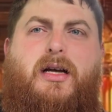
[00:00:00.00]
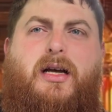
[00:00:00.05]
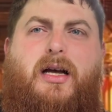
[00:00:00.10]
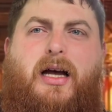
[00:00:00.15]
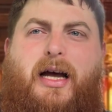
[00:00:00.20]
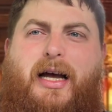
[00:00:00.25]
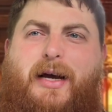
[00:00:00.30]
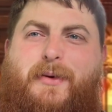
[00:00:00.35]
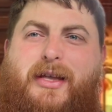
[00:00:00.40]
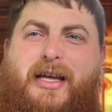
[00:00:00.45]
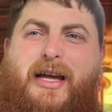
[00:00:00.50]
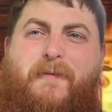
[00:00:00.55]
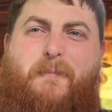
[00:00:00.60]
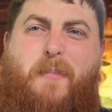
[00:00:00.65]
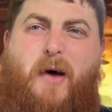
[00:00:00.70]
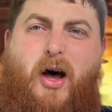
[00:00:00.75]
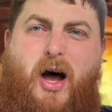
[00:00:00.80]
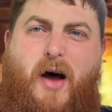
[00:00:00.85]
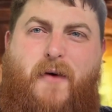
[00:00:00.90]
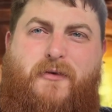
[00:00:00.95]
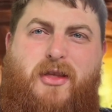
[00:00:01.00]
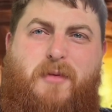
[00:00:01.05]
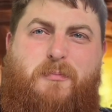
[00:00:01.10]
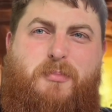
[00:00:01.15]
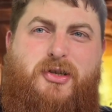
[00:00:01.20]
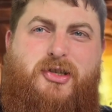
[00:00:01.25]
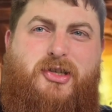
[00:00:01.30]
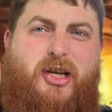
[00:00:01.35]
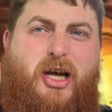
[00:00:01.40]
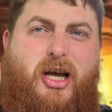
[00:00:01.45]
We have Path of the
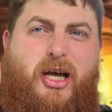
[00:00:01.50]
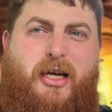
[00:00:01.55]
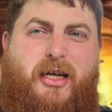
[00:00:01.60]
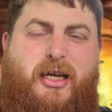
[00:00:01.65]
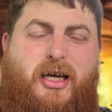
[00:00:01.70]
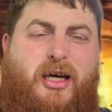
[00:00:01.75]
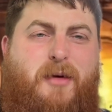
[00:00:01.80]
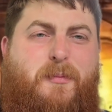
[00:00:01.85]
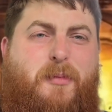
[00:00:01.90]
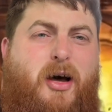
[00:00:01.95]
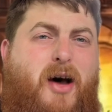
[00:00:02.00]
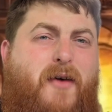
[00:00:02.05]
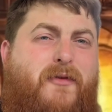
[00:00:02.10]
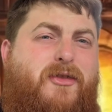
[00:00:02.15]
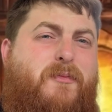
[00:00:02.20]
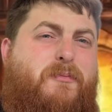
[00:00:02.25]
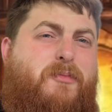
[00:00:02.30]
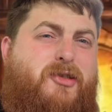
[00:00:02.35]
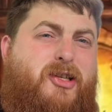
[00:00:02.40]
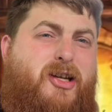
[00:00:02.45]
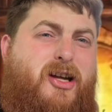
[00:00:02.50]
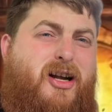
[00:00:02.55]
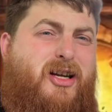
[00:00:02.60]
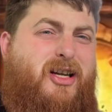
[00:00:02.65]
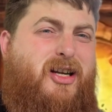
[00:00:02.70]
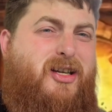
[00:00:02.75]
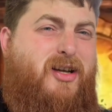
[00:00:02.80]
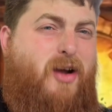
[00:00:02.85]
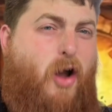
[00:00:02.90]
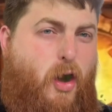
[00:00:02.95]
Berserker. Path of the
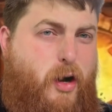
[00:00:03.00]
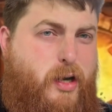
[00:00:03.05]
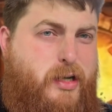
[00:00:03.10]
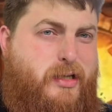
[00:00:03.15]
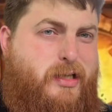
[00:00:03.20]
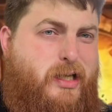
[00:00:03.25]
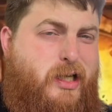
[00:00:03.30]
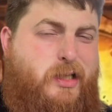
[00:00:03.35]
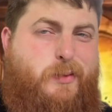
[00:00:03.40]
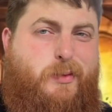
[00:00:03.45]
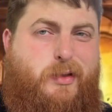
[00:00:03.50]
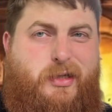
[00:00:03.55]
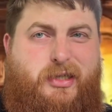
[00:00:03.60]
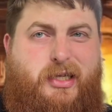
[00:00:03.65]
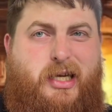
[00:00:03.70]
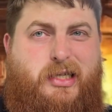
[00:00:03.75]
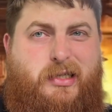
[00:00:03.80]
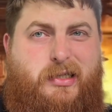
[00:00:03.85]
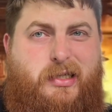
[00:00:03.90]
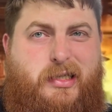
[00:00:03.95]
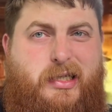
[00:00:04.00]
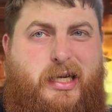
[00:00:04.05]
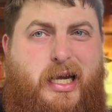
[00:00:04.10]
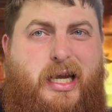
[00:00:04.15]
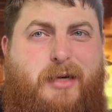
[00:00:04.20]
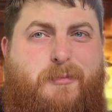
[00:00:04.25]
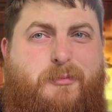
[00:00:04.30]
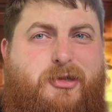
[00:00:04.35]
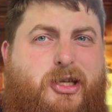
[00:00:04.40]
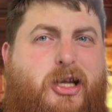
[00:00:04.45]
Berserker kind of does what it says on the
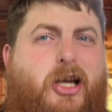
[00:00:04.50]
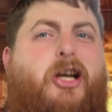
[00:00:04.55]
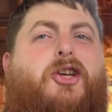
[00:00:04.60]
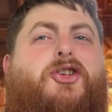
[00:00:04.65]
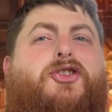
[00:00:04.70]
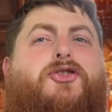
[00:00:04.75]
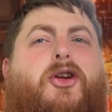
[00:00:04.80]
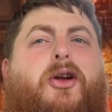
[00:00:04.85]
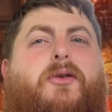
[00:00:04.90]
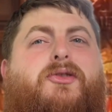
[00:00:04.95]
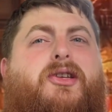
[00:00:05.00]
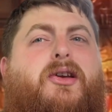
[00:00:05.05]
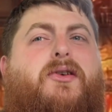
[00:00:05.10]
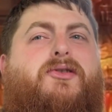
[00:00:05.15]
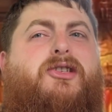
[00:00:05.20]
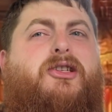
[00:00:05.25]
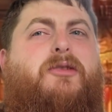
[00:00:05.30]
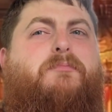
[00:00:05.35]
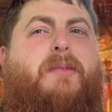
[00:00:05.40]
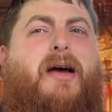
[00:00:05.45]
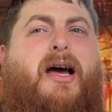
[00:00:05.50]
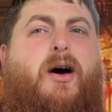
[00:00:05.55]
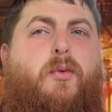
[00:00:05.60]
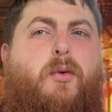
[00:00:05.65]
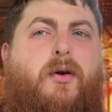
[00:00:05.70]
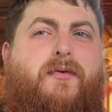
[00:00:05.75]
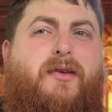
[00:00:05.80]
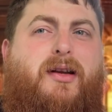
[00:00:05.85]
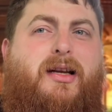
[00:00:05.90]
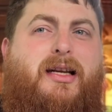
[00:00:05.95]
tin. Berserkers throw themselves into battle
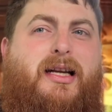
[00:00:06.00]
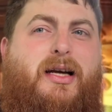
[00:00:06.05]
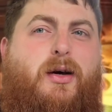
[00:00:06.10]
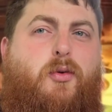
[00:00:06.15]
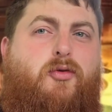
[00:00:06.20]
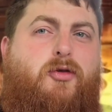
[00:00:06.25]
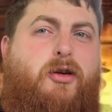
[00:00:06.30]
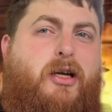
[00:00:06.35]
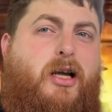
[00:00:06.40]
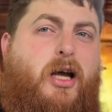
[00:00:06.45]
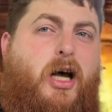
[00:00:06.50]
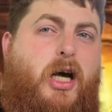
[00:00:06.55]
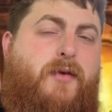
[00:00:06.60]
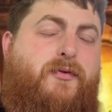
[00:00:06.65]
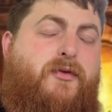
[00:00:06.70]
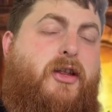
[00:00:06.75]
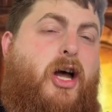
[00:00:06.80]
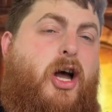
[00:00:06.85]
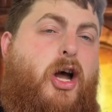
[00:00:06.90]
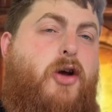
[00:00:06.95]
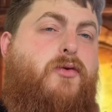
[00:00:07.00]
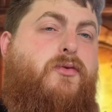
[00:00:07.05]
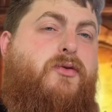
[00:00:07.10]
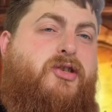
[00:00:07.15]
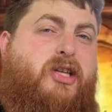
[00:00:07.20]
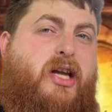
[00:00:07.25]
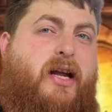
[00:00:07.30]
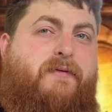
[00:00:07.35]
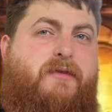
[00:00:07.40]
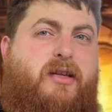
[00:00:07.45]
with little regard for their own
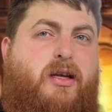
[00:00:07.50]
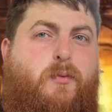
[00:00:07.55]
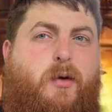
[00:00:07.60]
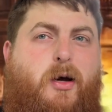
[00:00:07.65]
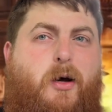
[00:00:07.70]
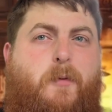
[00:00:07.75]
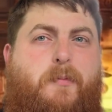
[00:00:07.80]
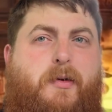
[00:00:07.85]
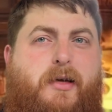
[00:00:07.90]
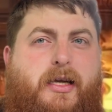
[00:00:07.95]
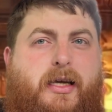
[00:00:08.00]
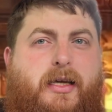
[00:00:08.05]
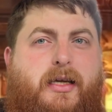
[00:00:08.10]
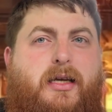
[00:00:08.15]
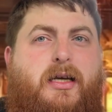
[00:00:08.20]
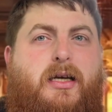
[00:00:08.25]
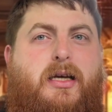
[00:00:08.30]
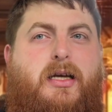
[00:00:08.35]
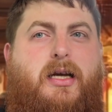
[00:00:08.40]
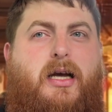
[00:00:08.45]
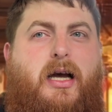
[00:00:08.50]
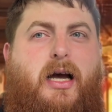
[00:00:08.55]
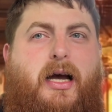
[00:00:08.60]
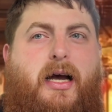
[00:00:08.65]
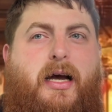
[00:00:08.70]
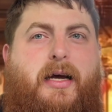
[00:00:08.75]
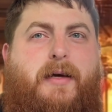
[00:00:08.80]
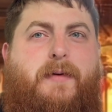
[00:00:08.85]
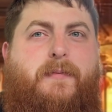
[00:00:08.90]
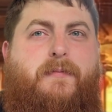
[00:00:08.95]
safety and well-being.
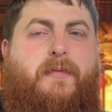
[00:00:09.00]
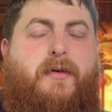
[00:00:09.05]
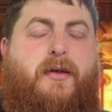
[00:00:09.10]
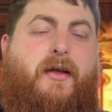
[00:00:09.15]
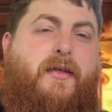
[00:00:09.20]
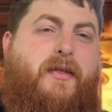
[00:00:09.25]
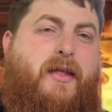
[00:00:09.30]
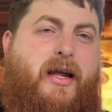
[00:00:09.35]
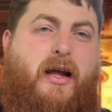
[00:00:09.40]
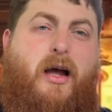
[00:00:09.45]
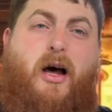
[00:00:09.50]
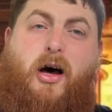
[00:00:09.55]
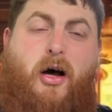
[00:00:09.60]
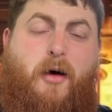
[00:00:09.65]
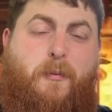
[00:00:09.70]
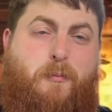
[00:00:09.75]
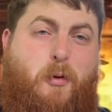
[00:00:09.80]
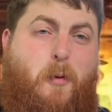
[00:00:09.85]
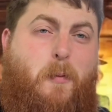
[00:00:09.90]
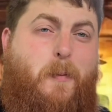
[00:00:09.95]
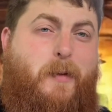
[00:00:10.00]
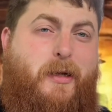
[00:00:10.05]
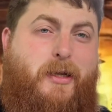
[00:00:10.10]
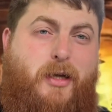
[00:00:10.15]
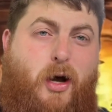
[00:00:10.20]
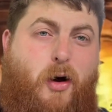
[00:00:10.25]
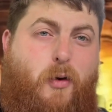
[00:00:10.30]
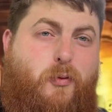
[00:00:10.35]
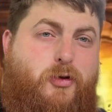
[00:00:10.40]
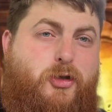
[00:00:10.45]
And they are probably
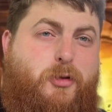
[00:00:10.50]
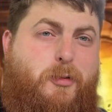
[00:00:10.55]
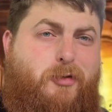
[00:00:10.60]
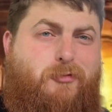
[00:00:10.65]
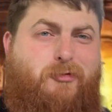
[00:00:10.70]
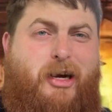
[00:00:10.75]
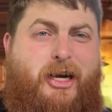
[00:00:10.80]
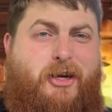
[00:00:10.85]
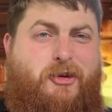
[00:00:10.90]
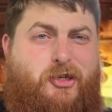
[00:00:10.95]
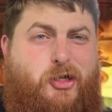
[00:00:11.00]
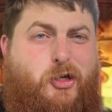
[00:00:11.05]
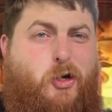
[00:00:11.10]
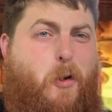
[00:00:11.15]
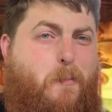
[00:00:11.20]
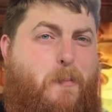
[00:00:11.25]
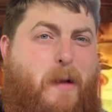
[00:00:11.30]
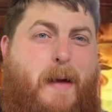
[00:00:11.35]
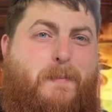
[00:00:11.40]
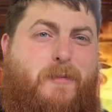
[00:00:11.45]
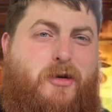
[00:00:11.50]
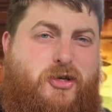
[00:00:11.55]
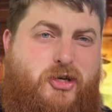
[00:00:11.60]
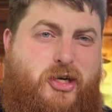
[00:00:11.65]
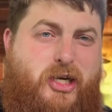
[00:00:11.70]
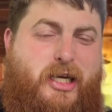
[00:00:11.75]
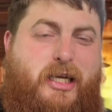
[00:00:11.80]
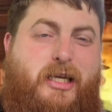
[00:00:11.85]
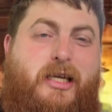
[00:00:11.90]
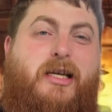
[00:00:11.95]
ultimate raging combat
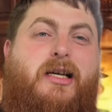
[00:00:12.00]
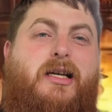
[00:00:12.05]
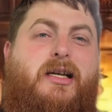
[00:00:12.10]
machine.